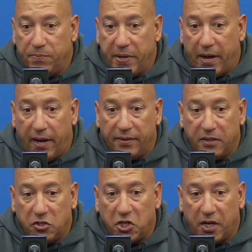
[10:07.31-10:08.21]
behind
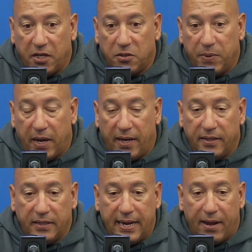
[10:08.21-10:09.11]
the chains,
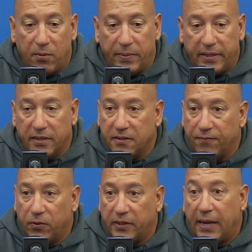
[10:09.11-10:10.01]
behind the down because
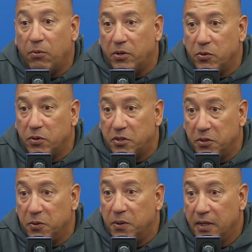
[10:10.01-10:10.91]
of what they were doing too.